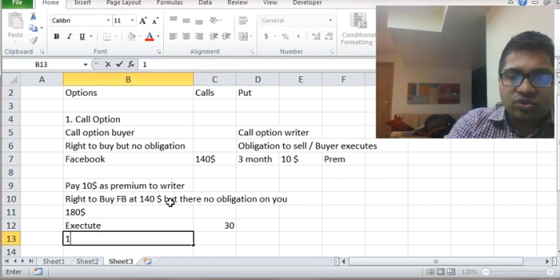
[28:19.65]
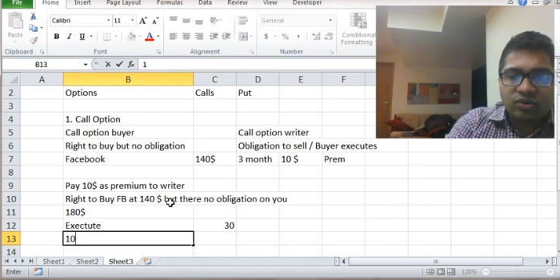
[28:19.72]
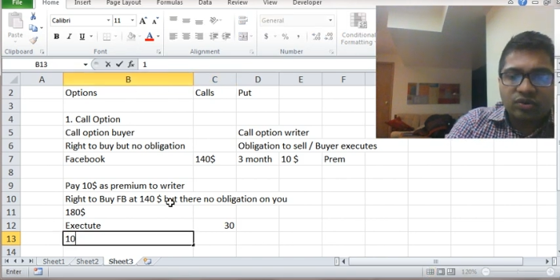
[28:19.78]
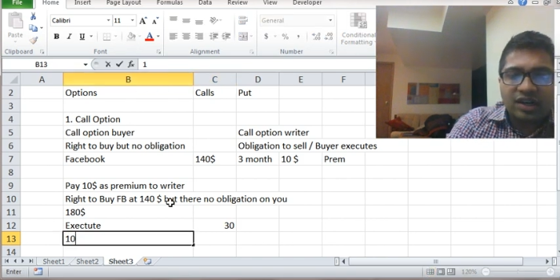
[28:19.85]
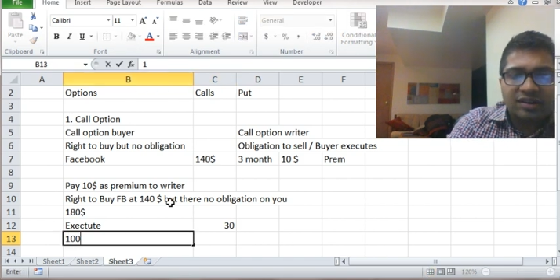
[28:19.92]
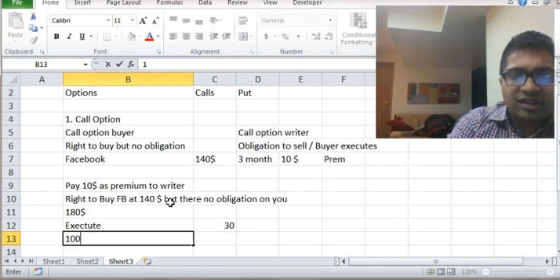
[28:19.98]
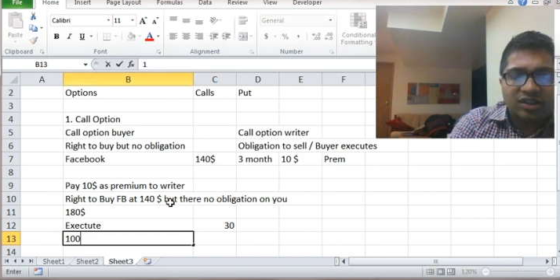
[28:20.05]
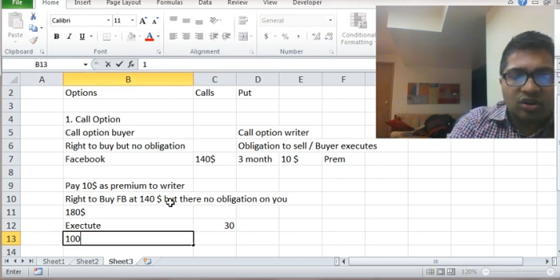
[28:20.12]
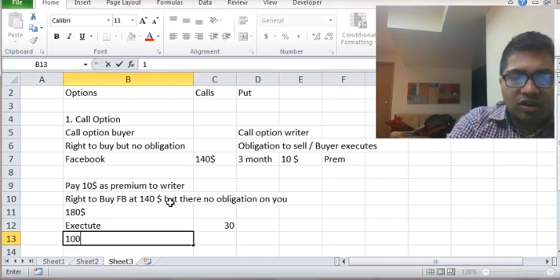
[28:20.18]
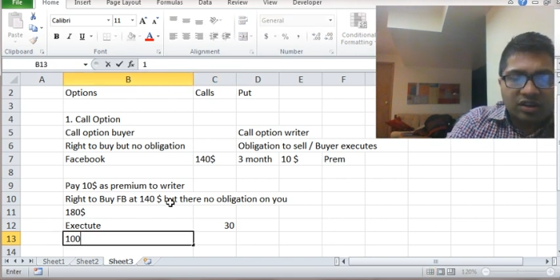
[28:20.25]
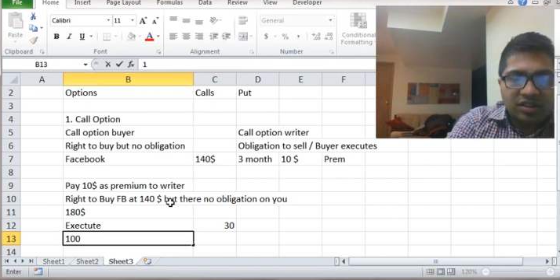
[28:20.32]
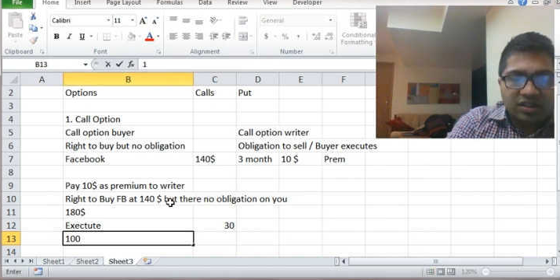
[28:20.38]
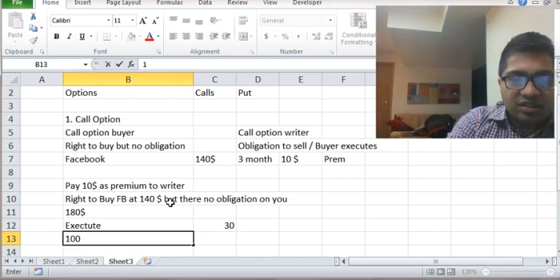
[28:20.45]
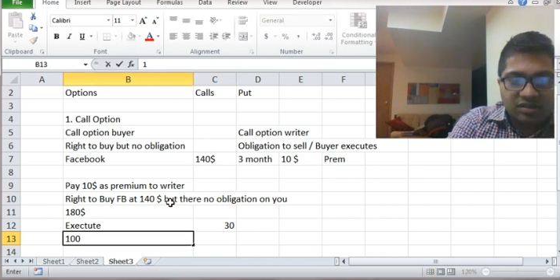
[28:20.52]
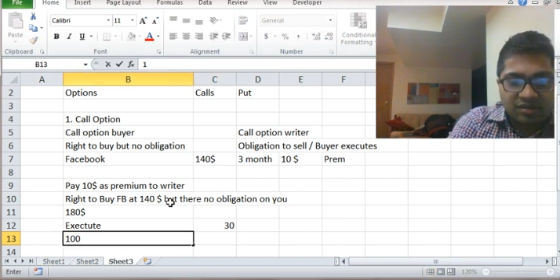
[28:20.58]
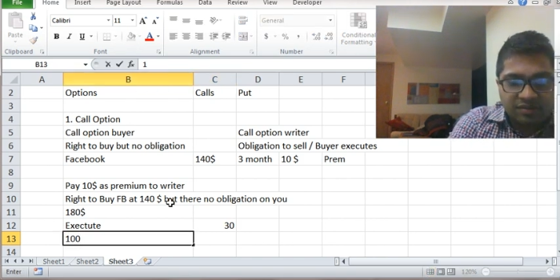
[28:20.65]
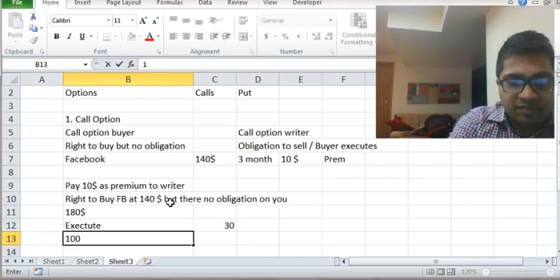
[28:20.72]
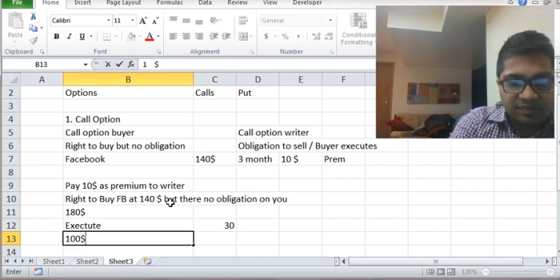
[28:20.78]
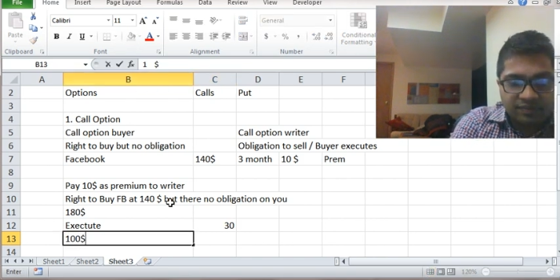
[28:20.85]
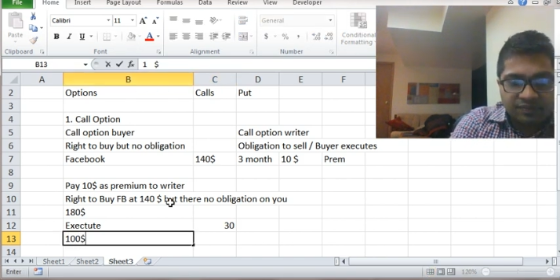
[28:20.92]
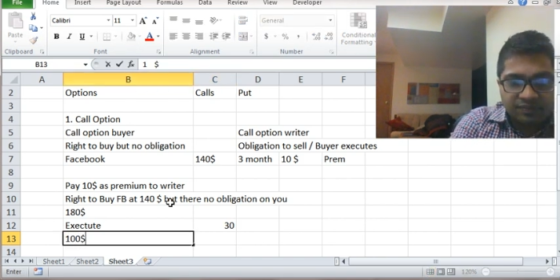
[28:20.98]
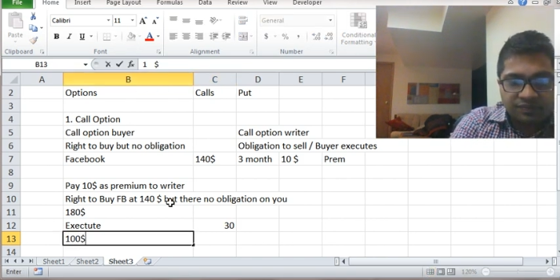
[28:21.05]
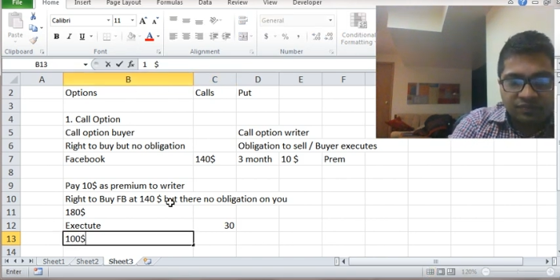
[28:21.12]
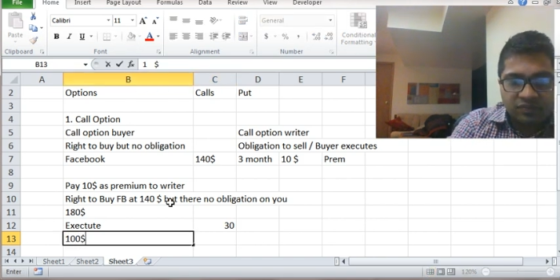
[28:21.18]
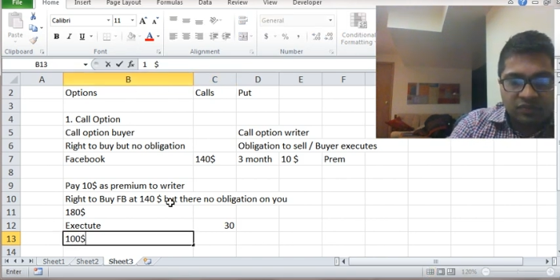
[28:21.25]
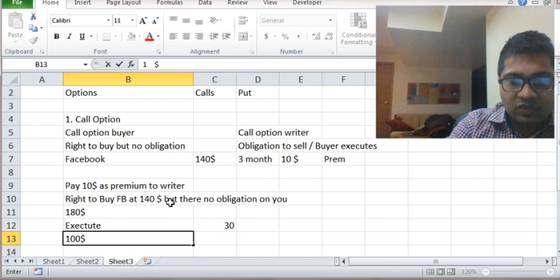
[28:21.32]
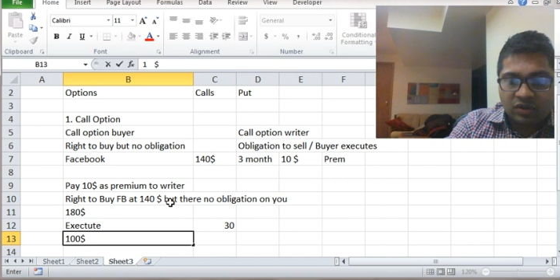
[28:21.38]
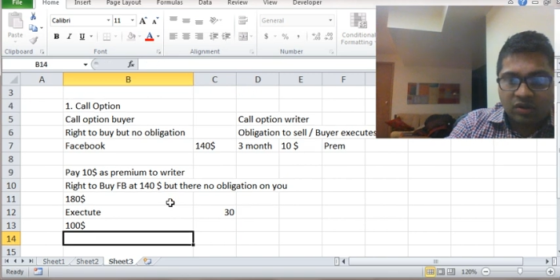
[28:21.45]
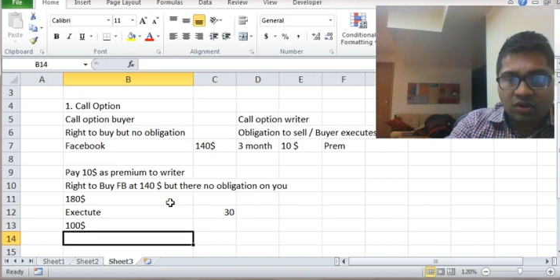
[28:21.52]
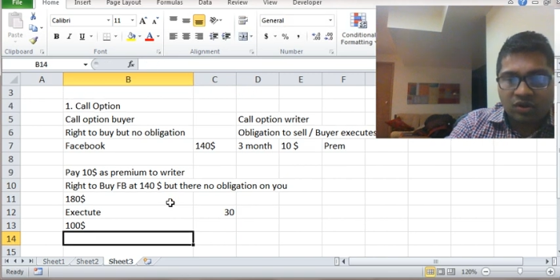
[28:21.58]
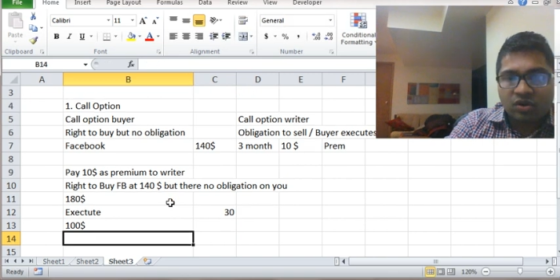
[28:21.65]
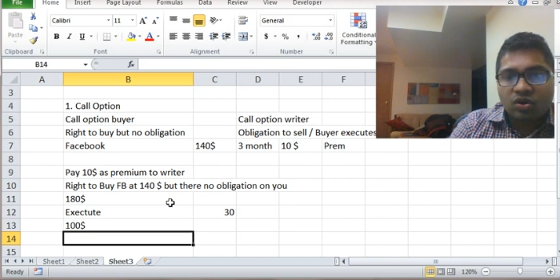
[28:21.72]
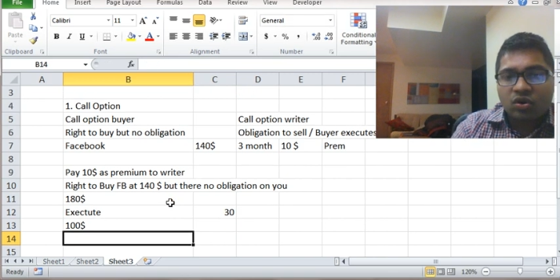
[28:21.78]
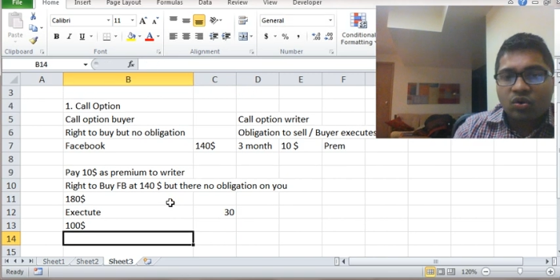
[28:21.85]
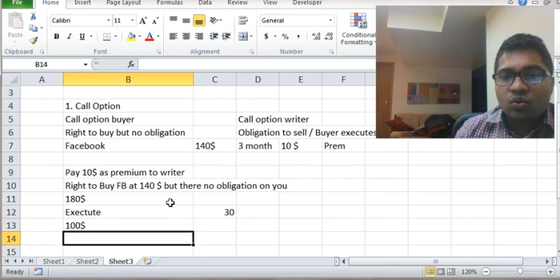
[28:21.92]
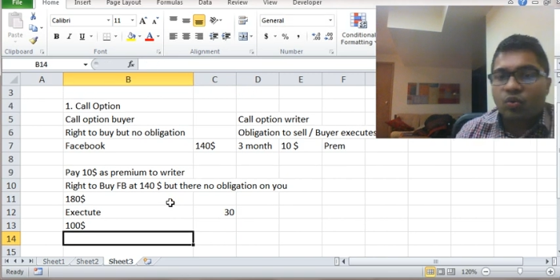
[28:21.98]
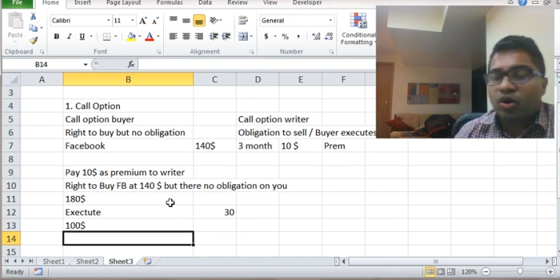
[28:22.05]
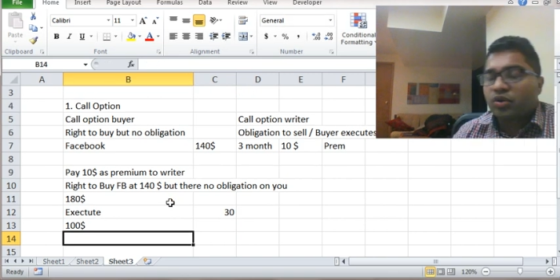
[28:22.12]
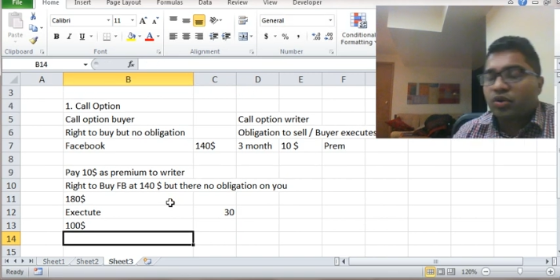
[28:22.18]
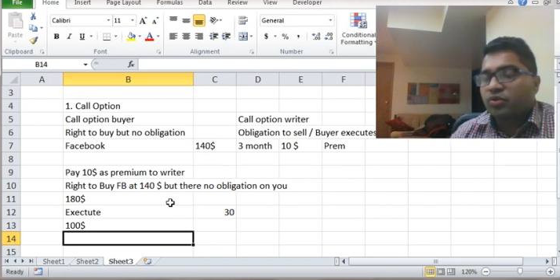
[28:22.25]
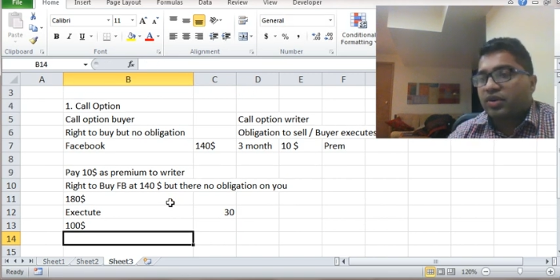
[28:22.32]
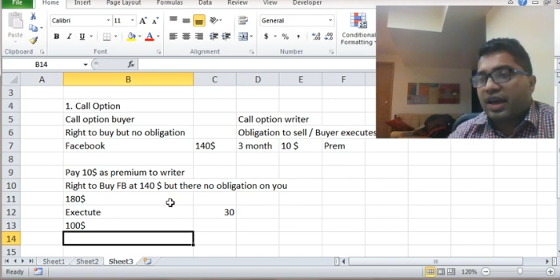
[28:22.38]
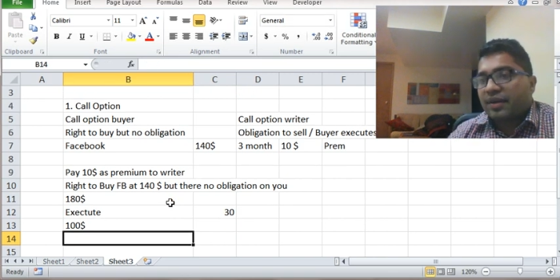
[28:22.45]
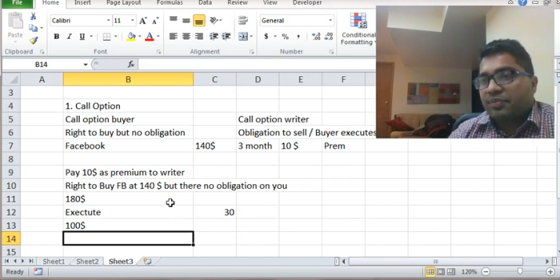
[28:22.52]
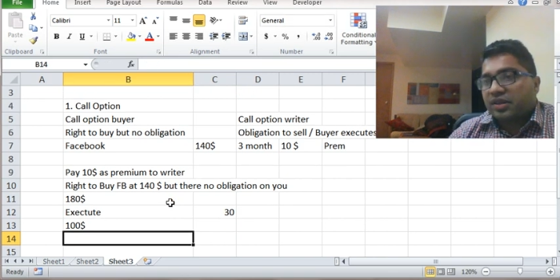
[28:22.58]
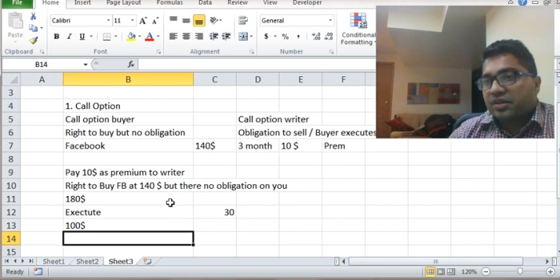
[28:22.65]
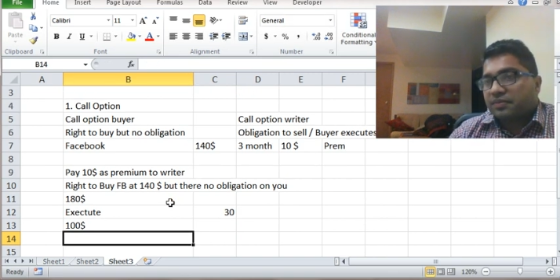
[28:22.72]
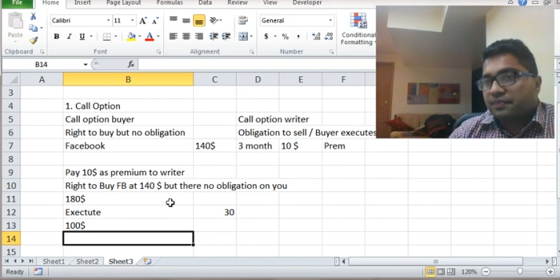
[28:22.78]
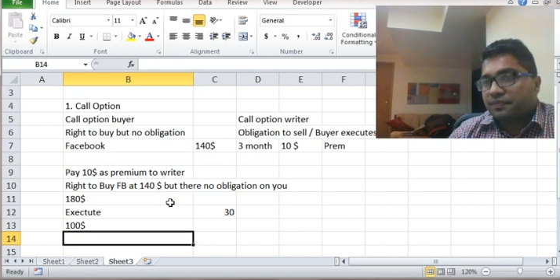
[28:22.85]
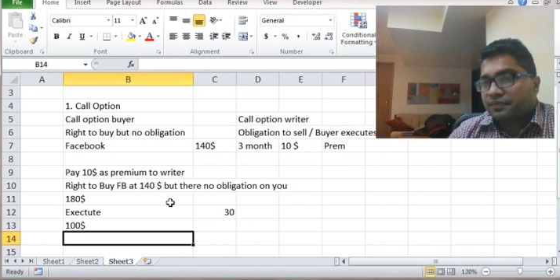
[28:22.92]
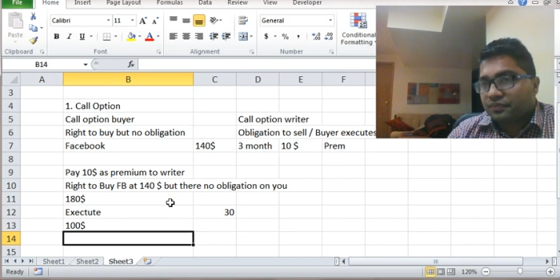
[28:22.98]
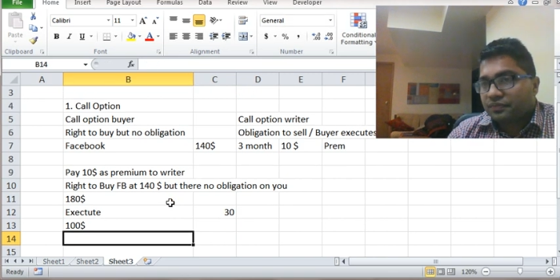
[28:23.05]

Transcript: to $100, what would happen?